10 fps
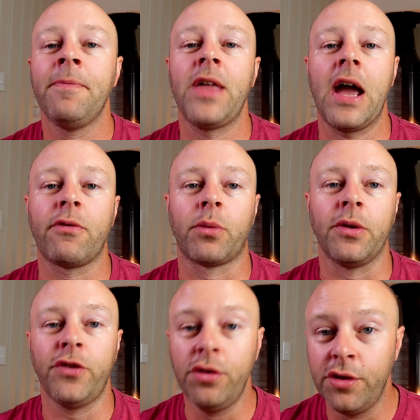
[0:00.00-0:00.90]
They have a
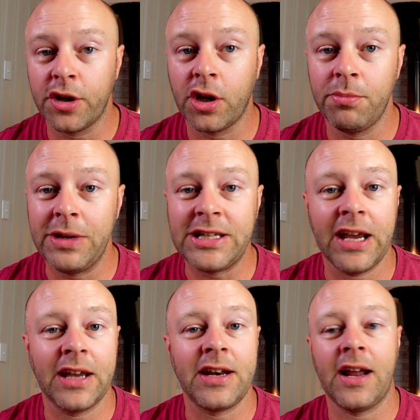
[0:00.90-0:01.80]
review that couldn't be
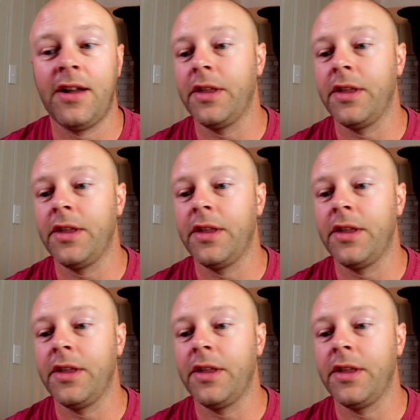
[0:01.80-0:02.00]
taken down.